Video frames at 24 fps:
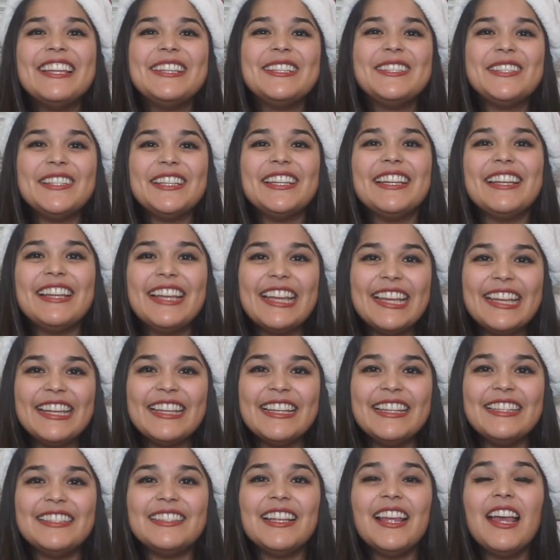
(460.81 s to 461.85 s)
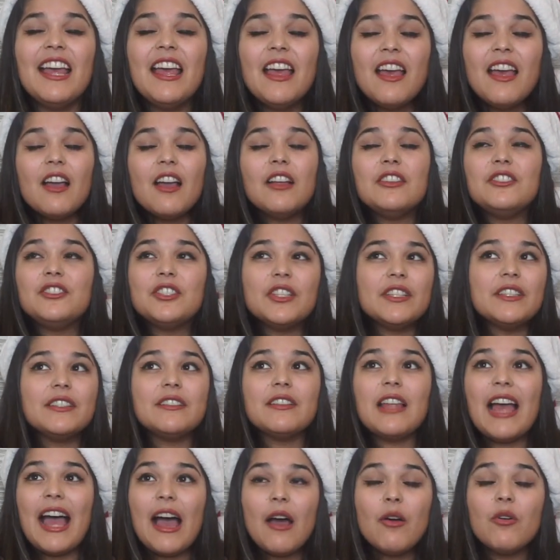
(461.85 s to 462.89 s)
She is
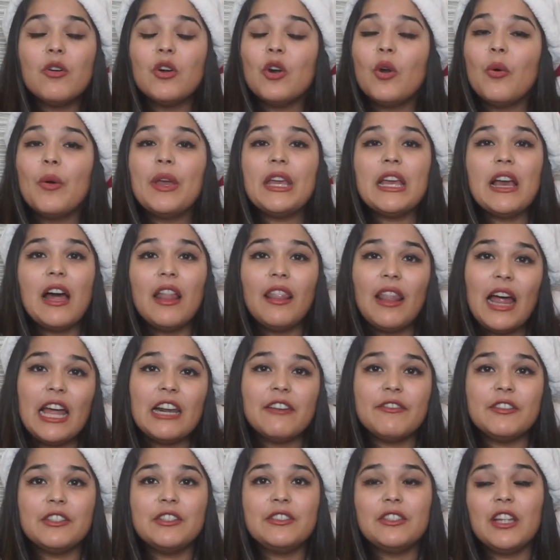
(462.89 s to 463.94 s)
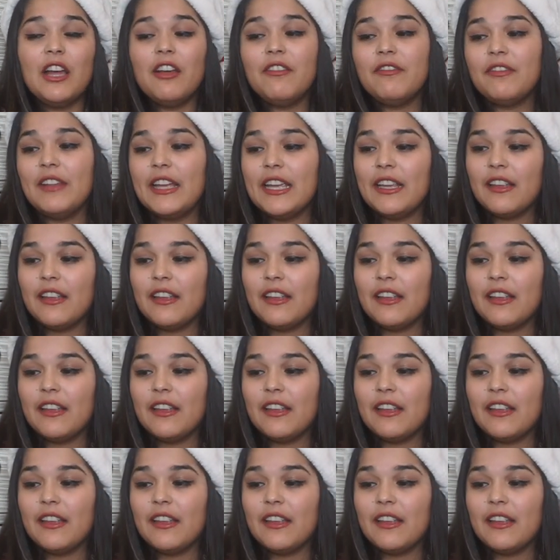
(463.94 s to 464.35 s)
just outgrowing a lot of her stuff.